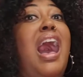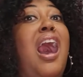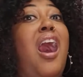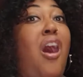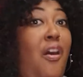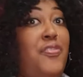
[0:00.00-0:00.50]

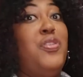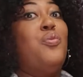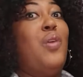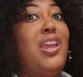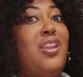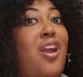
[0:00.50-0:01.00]
off the
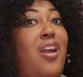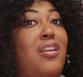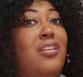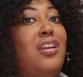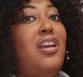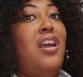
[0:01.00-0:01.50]
radar
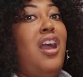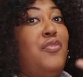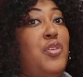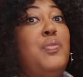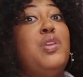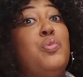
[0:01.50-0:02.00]
of
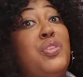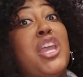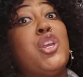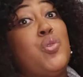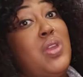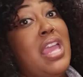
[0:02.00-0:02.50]
the people that
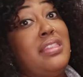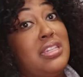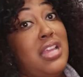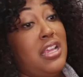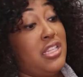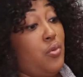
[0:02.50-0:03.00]
create the
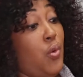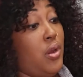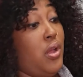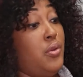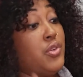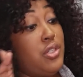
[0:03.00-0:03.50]
toxic work
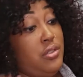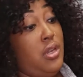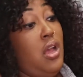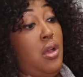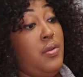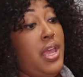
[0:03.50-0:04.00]
culture.
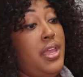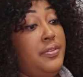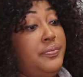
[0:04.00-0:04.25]
Okay?